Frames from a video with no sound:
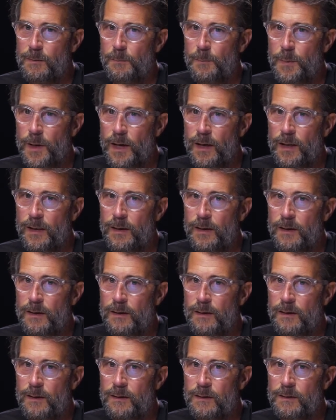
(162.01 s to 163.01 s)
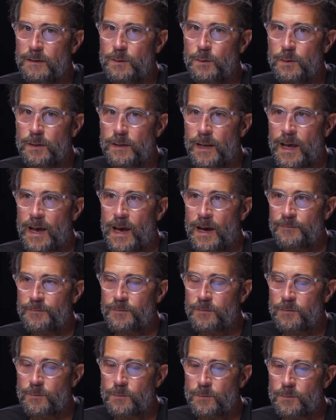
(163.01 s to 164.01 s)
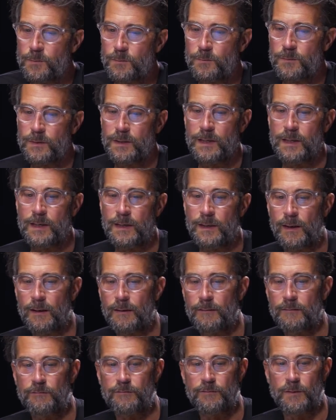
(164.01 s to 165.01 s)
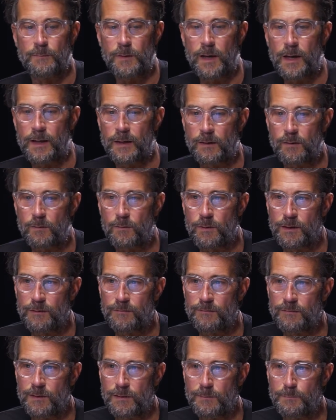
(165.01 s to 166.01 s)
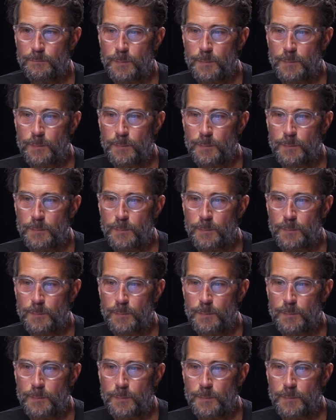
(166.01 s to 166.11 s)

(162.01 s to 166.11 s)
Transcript: but you didn't have to hit some kind of crazy